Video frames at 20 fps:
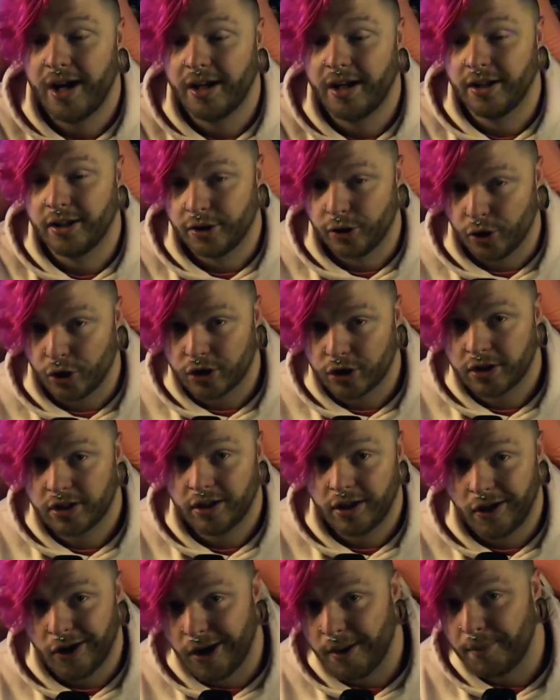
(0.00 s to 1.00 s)
look
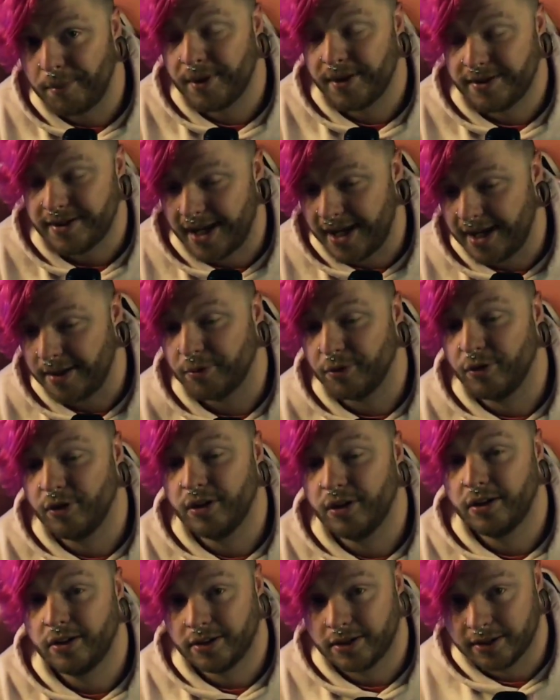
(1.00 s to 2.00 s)
up table.
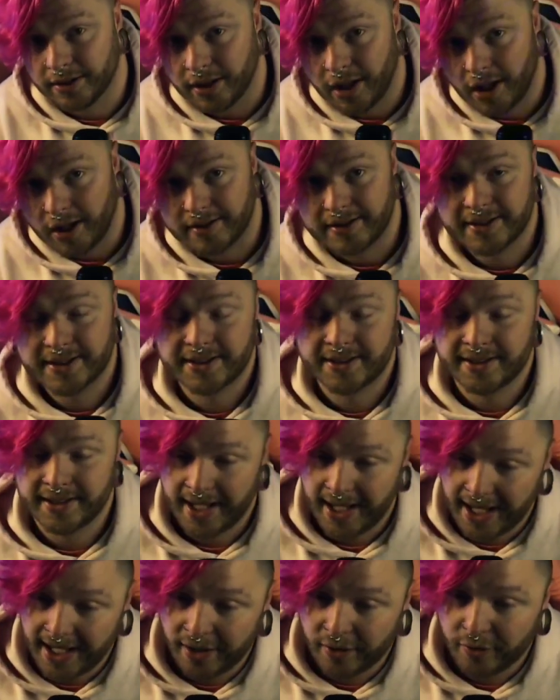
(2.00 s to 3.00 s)
LUTs,
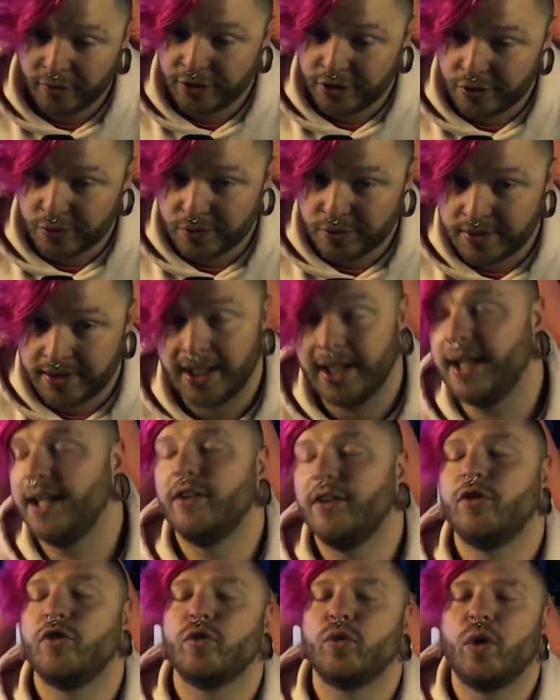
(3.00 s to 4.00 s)
L-U-T.
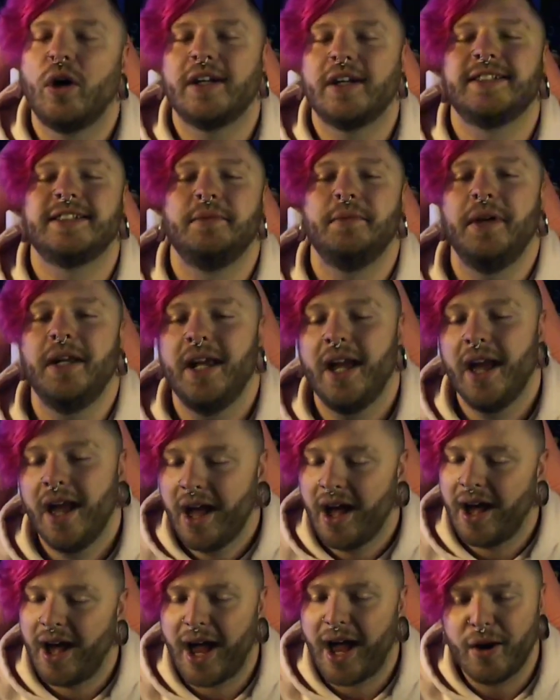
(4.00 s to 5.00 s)
Trust me,
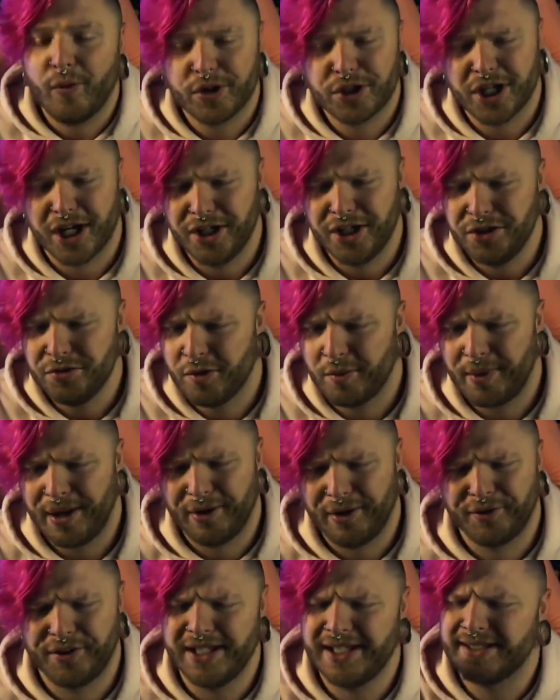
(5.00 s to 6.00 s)
I wish I knew
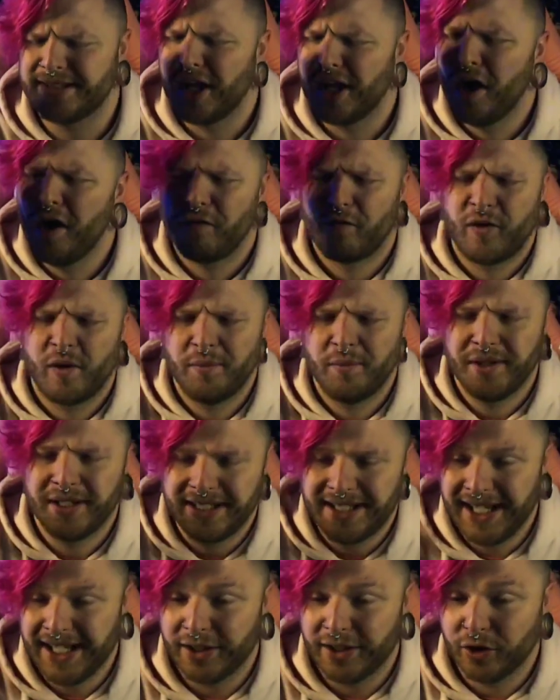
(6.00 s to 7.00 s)
about these from the
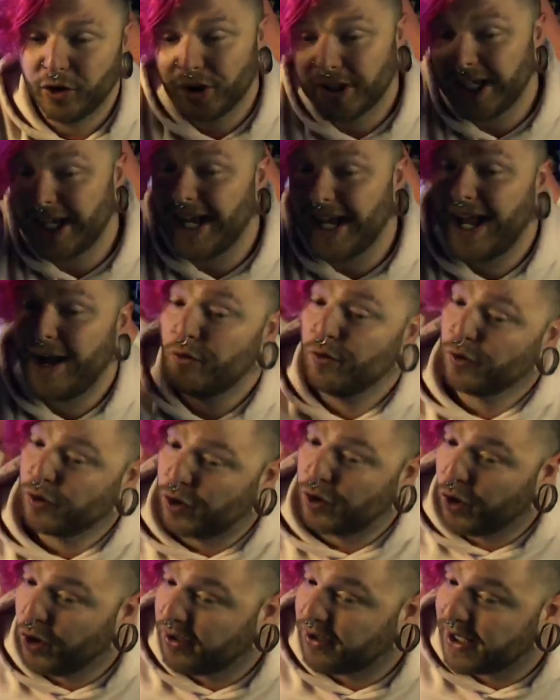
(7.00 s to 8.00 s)
get. Look at how
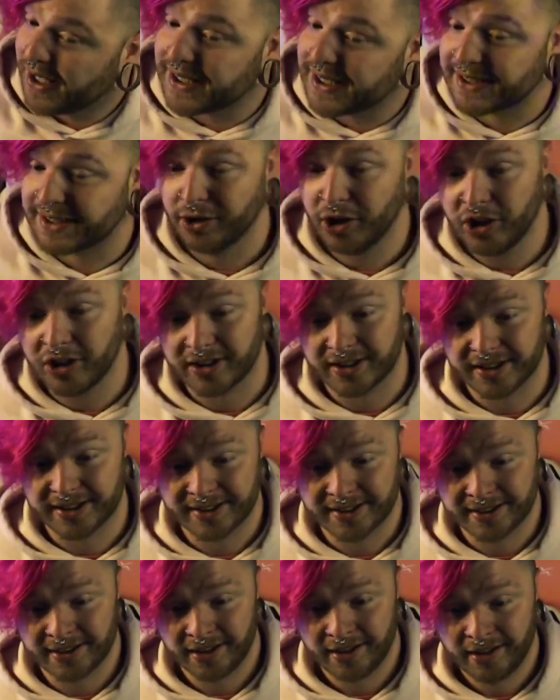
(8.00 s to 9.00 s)
good this
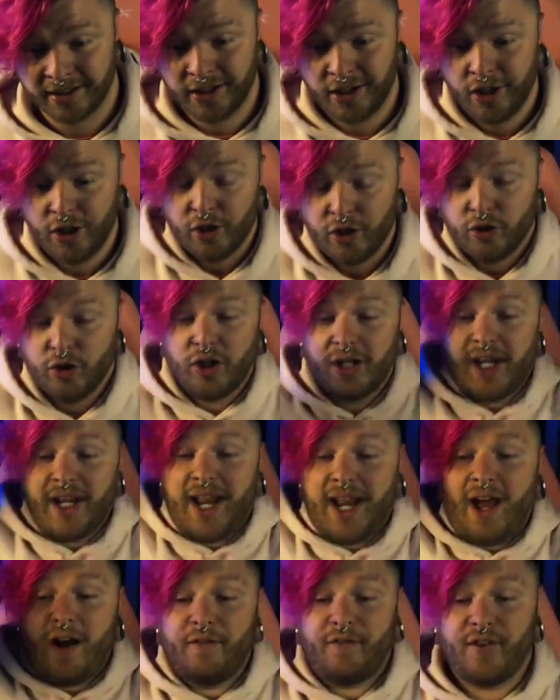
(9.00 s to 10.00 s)
looks. Look at
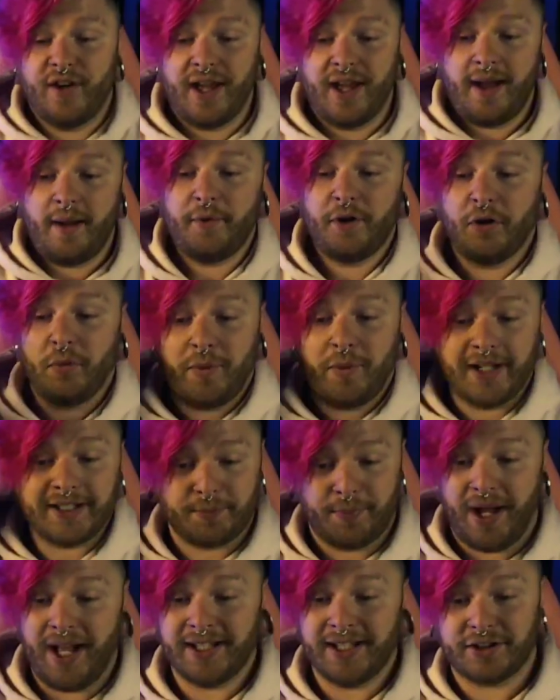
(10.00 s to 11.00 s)
how phenomenal my
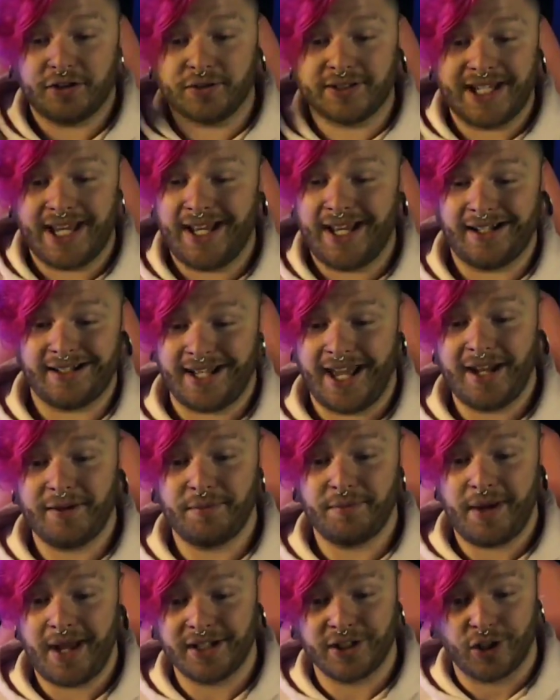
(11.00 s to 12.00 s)
sponsors at Dead
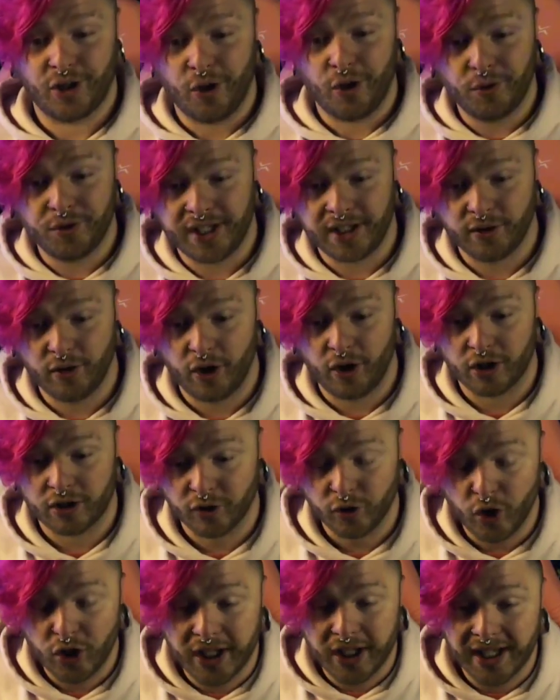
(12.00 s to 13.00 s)
Men Clothing look.
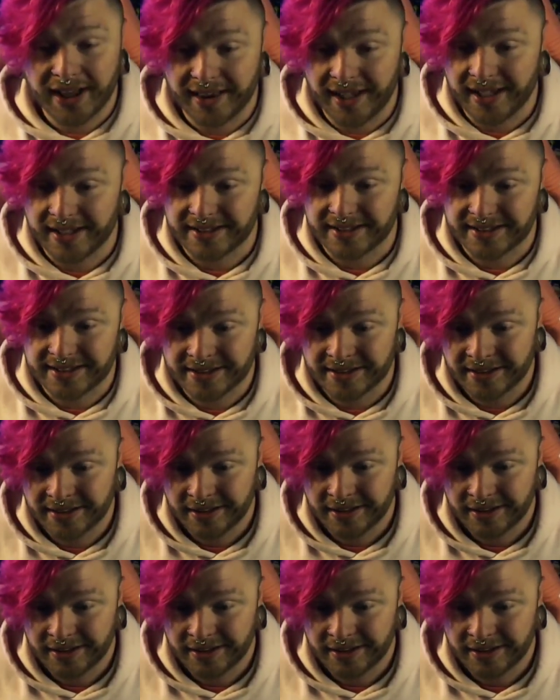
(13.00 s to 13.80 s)
Look at this.